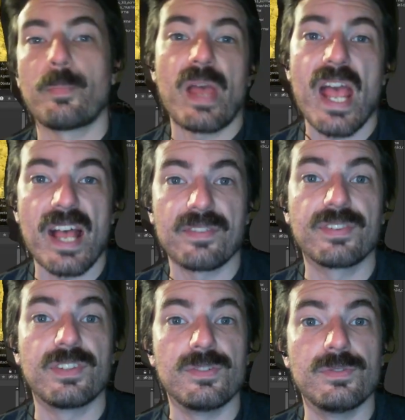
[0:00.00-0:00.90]

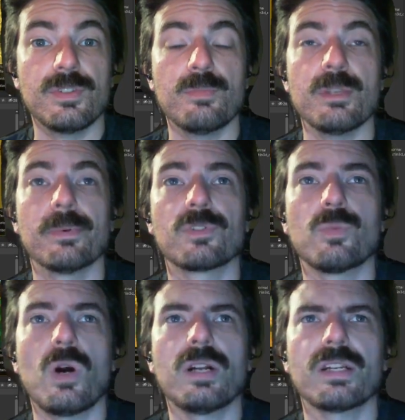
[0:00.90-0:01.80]
paths the meeples
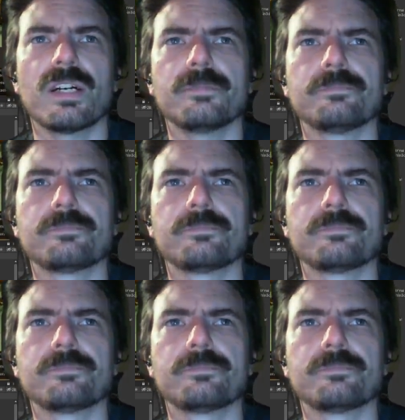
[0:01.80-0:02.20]
walk on.